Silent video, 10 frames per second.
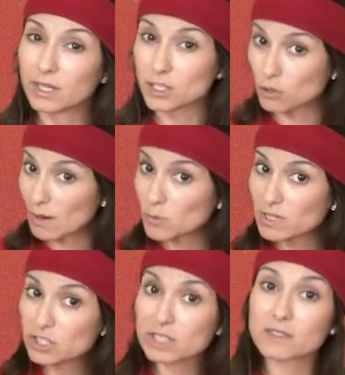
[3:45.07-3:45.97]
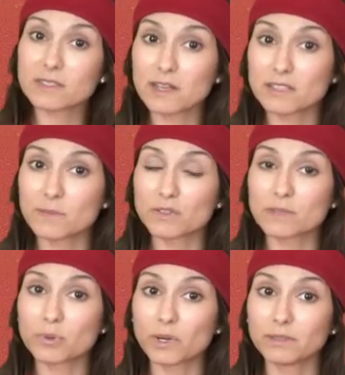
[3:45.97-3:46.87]
Do you remember what Jesus said is the most
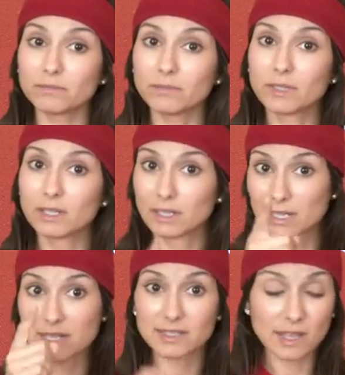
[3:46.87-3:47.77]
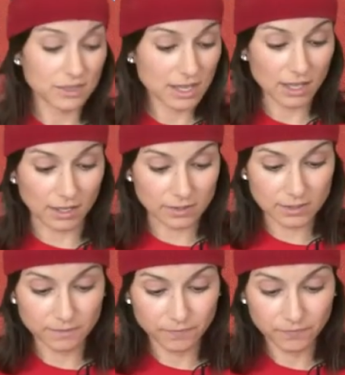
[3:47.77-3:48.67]
important? He said this.